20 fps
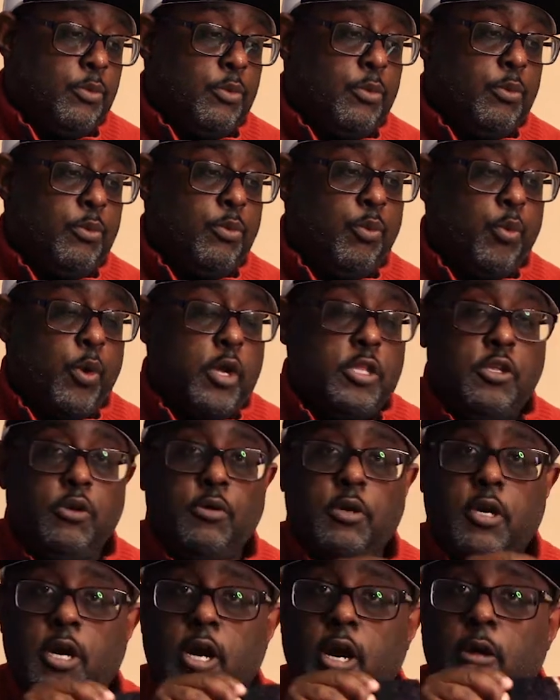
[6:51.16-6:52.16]
when you
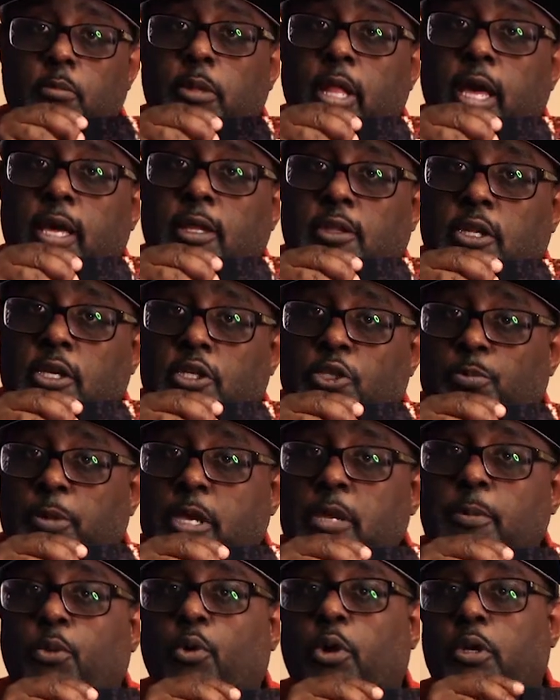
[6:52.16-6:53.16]
come like this,
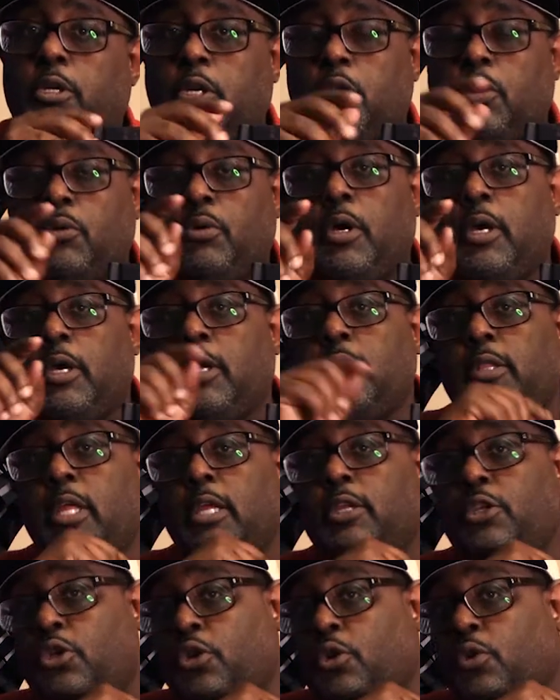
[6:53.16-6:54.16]
people will know that
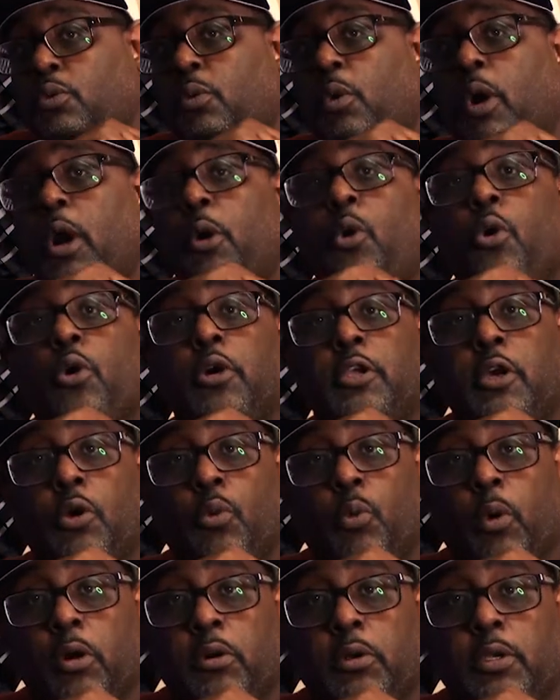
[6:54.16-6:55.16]
you or your
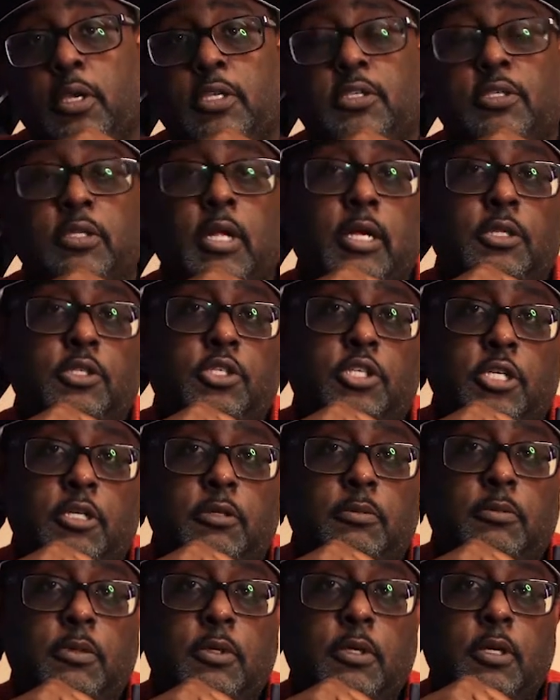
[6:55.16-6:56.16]
work is not cheap.
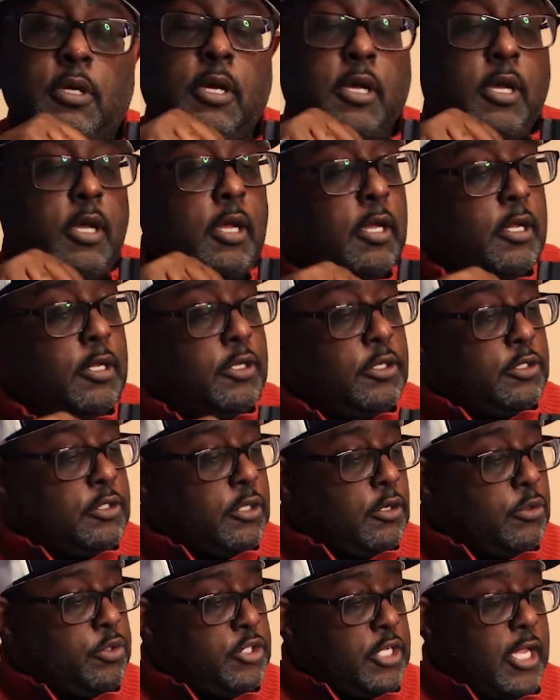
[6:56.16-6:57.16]

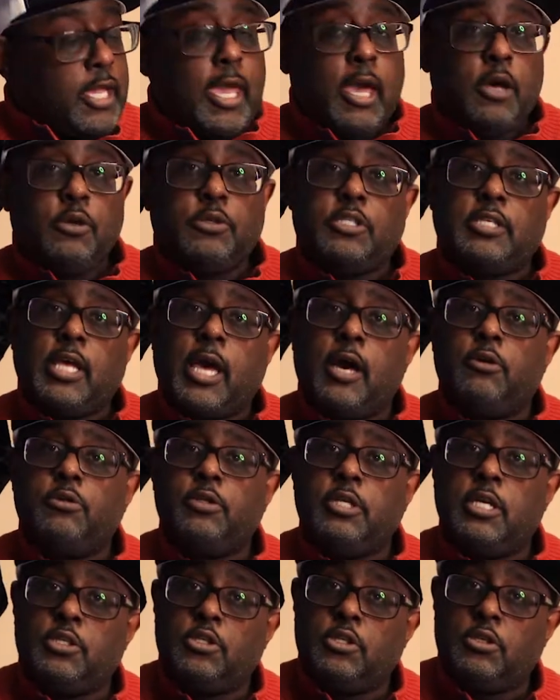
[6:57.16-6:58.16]
So check out Saal
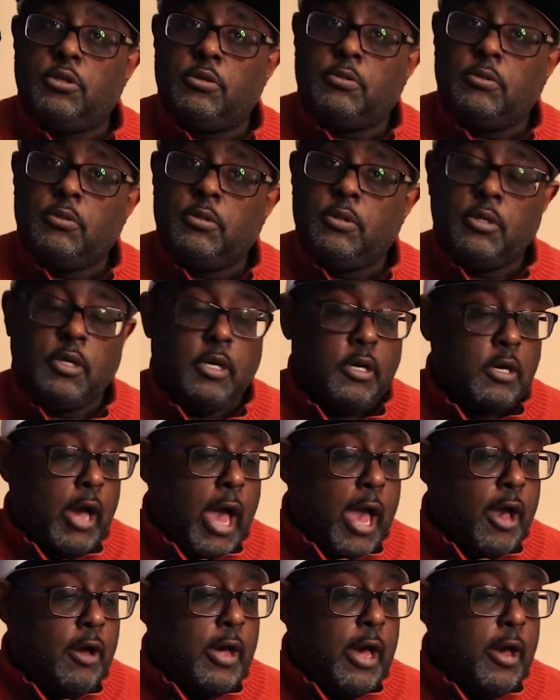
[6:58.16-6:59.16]
Digital.
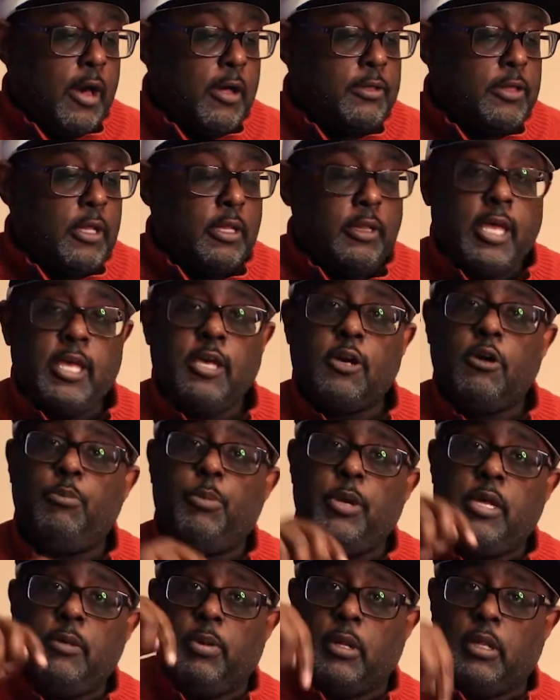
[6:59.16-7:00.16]
The link will
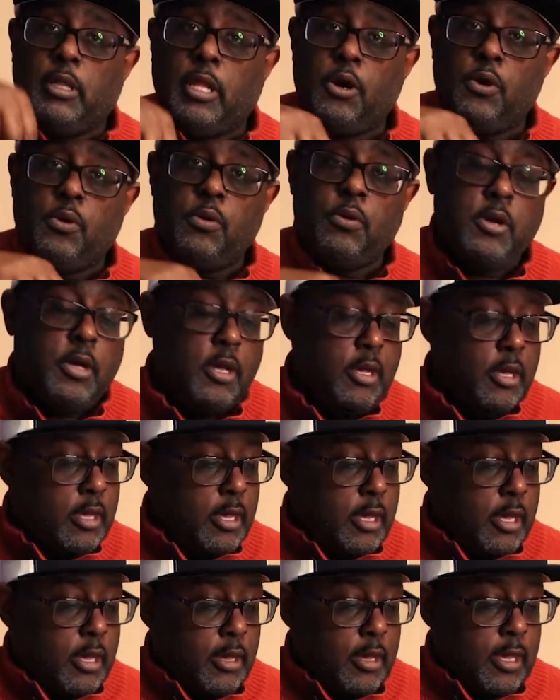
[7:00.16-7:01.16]
be below,
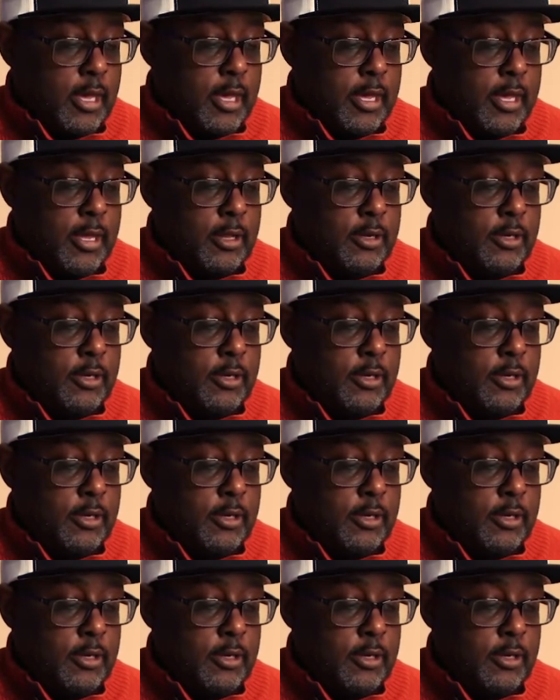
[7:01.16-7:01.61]
and